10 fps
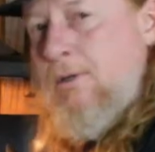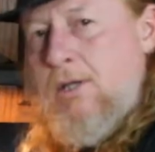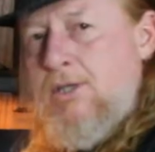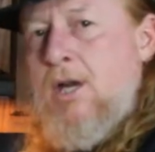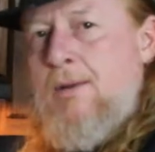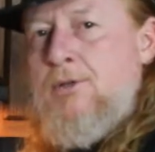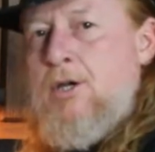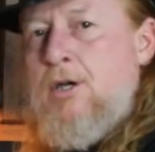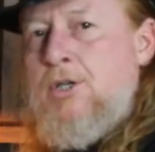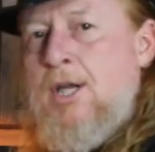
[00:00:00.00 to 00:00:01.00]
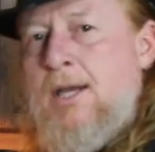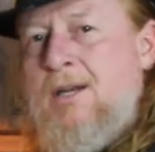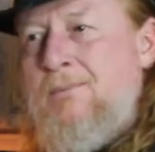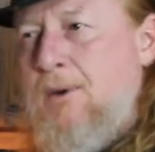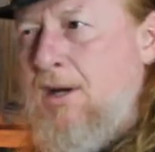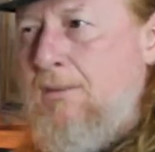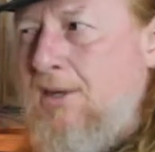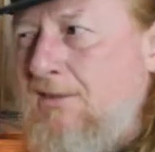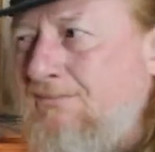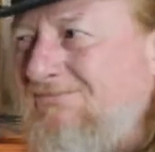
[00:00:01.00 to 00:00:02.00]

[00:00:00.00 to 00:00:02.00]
it's time to start checking them. Probably be,